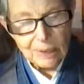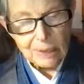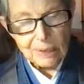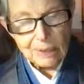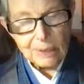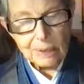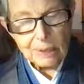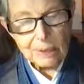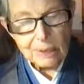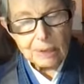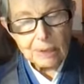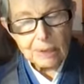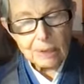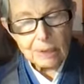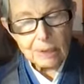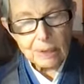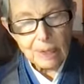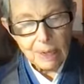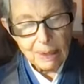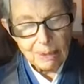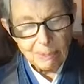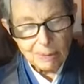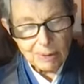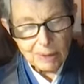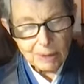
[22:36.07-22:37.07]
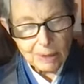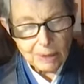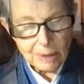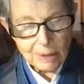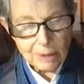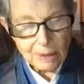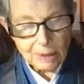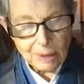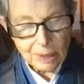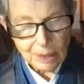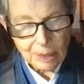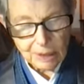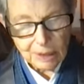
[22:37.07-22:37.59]
Since the time of the
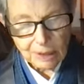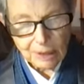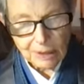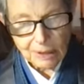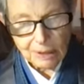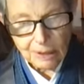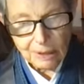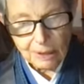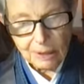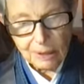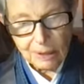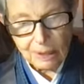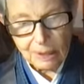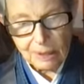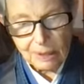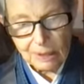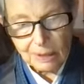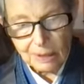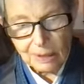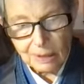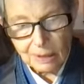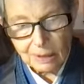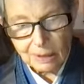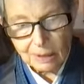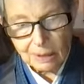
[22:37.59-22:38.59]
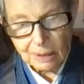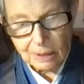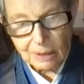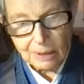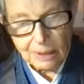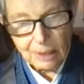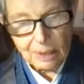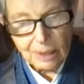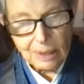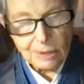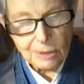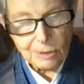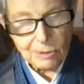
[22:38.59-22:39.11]
Tathagata, and needless to
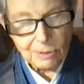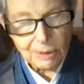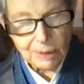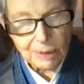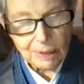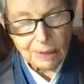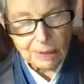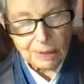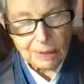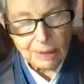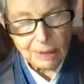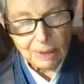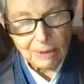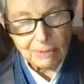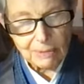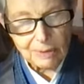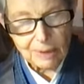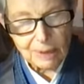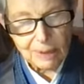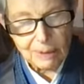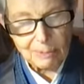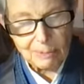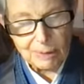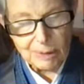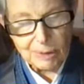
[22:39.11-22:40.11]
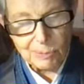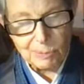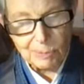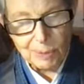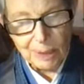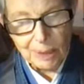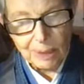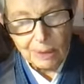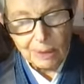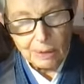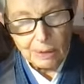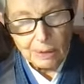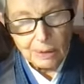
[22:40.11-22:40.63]
say, during his lifetime as
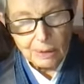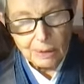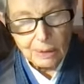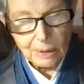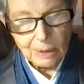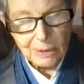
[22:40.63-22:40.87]
well,